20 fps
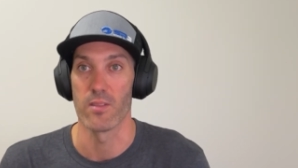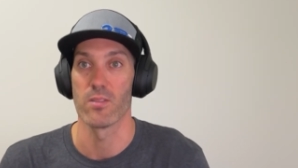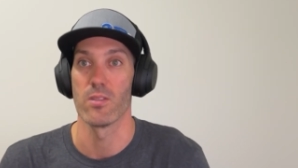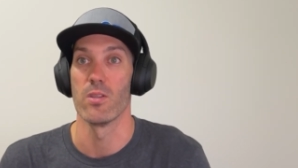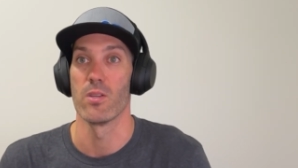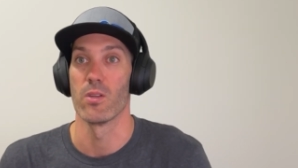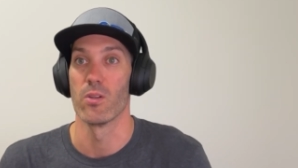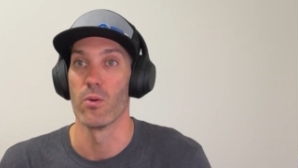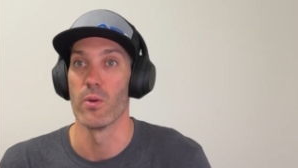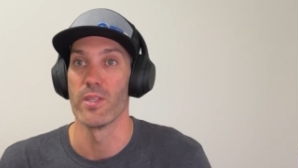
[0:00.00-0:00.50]
So you
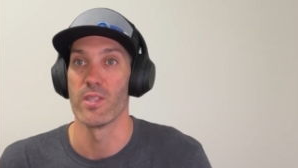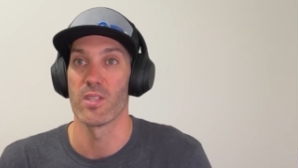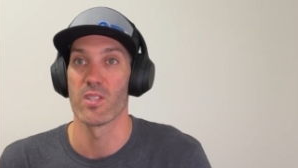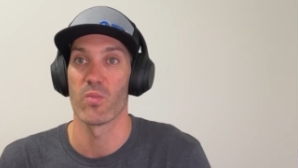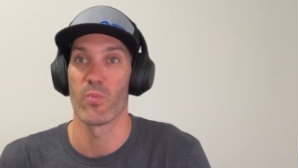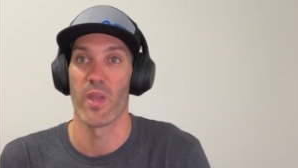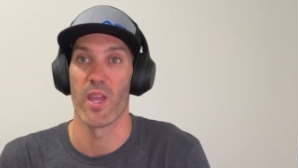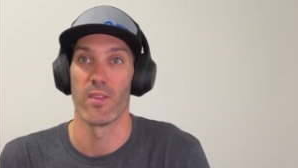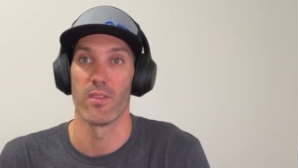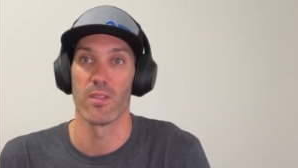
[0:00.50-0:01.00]
can always
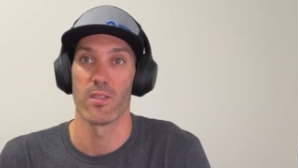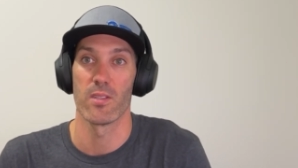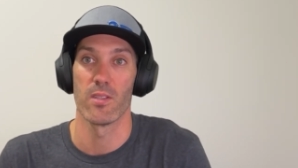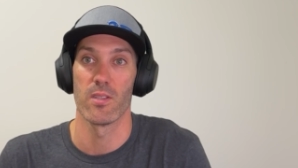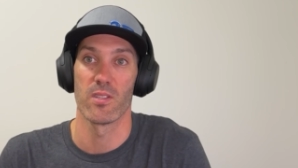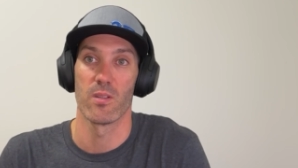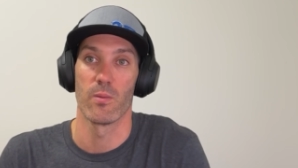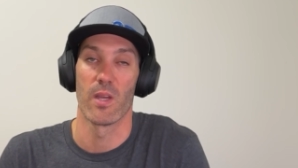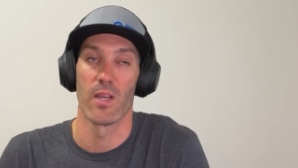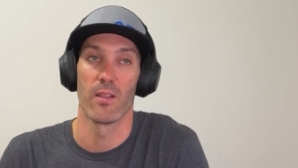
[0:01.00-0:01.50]
expand this
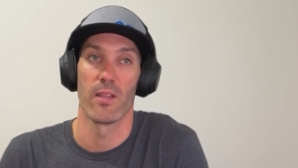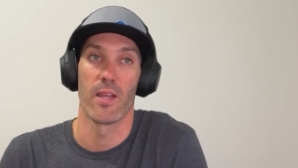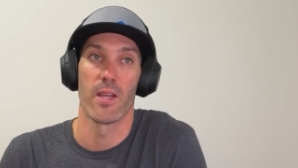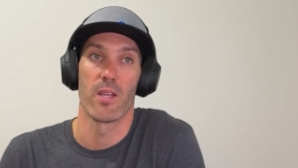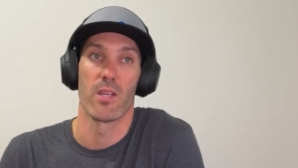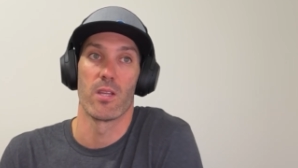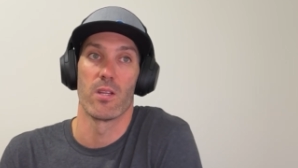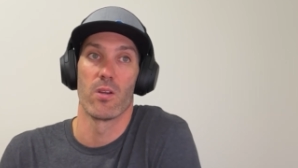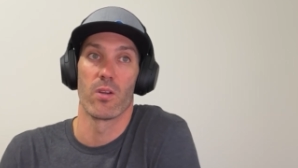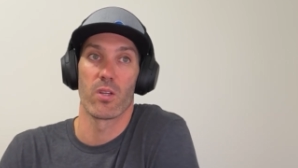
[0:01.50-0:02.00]
system out later.
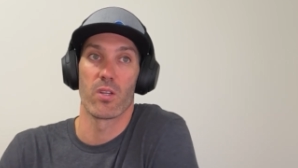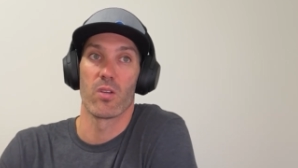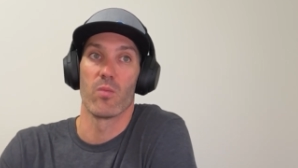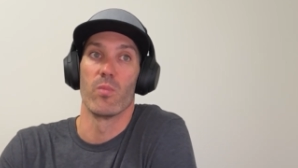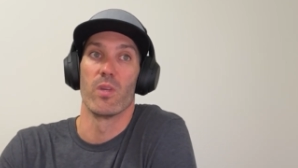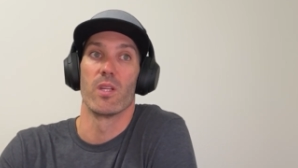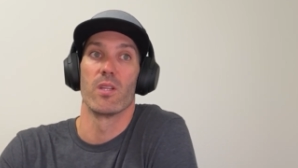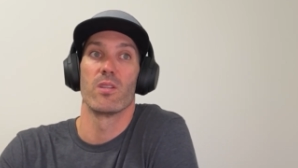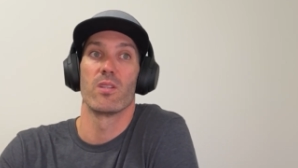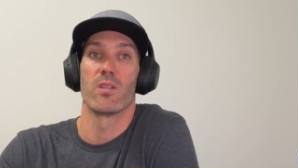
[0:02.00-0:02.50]
You're not
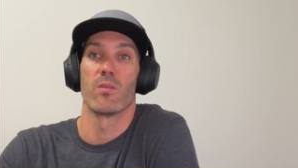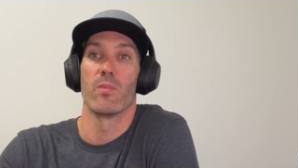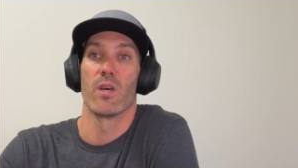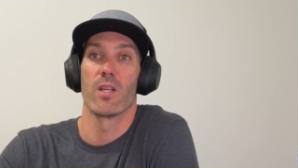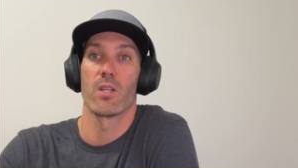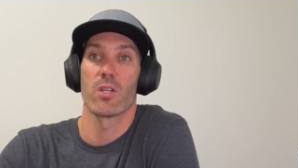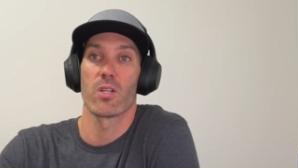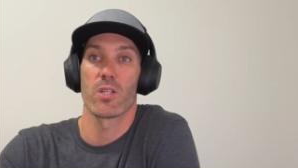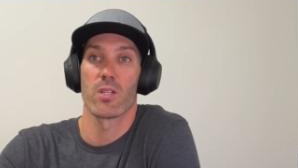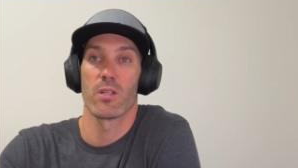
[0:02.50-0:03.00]
committed to
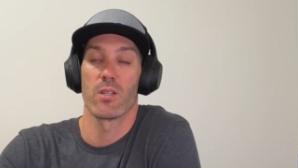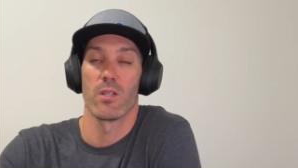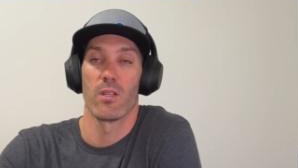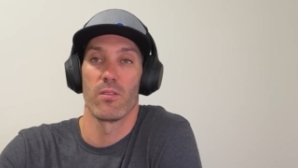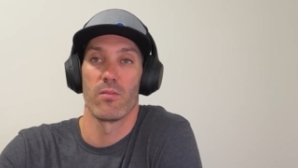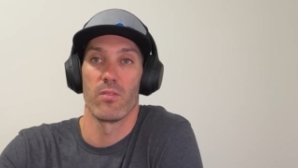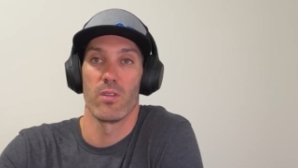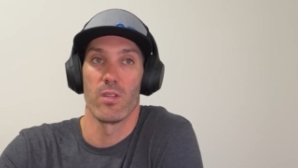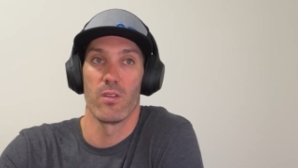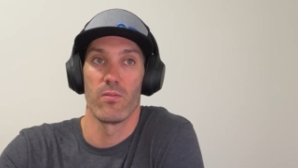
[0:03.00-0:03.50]
much
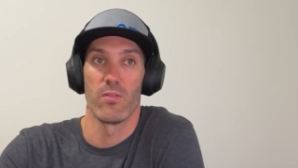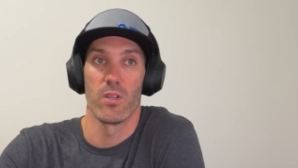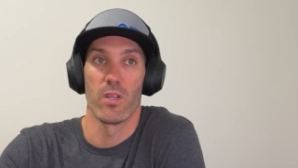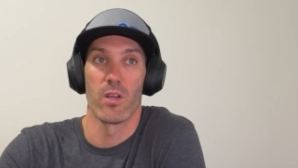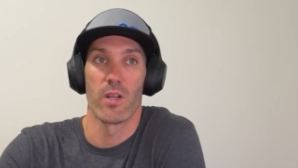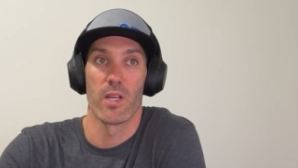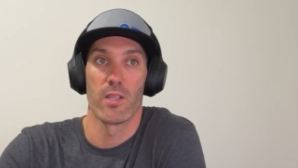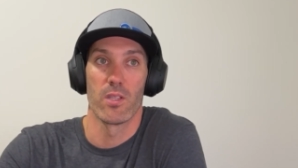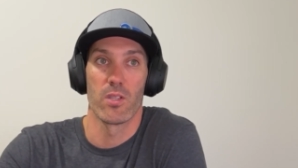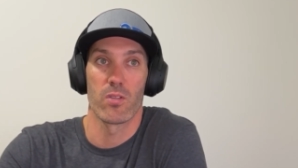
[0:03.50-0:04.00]
if you go
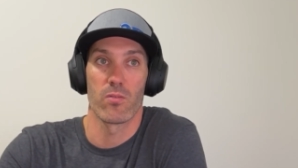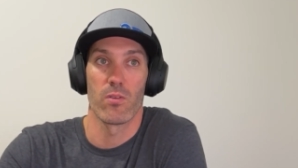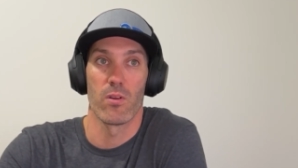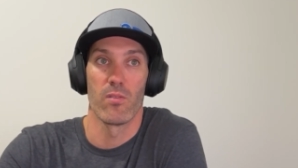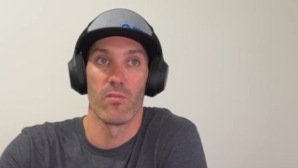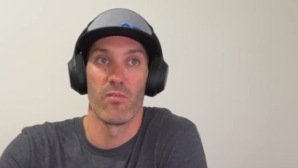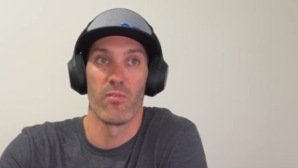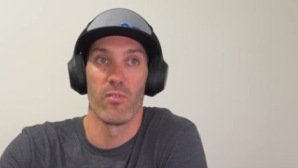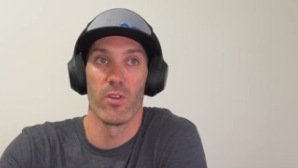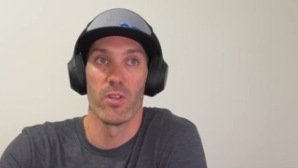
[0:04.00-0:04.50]
down this road
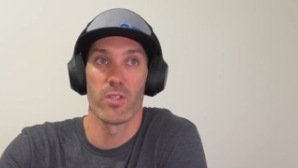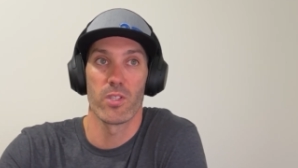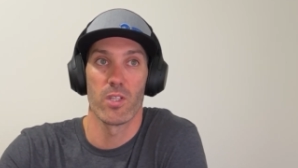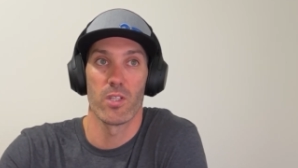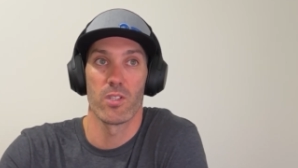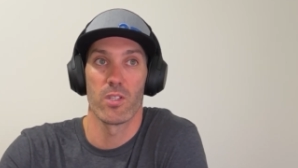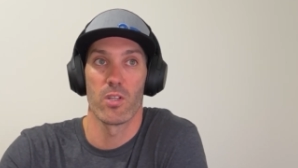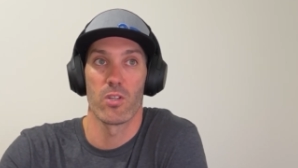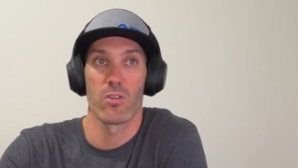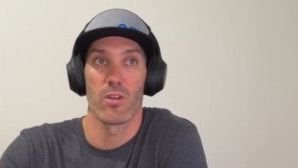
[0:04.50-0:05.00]
first
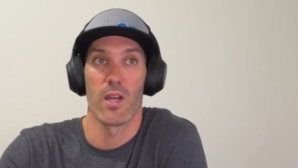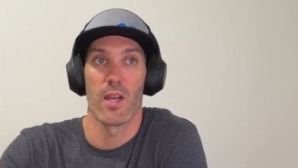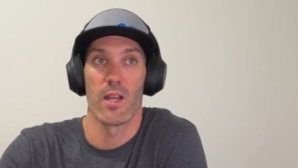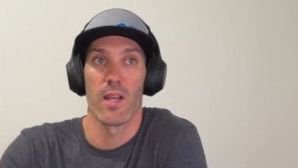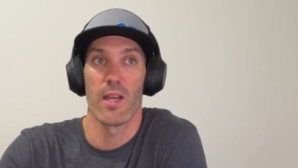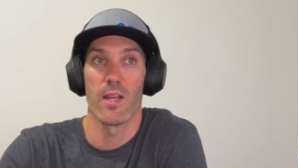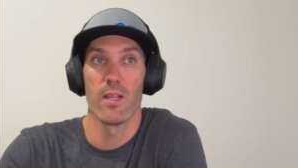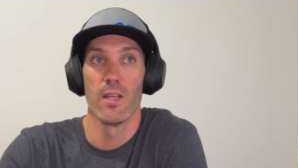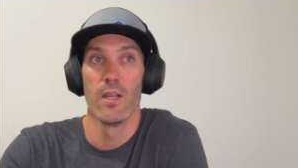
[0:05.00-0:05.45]
just to try it out.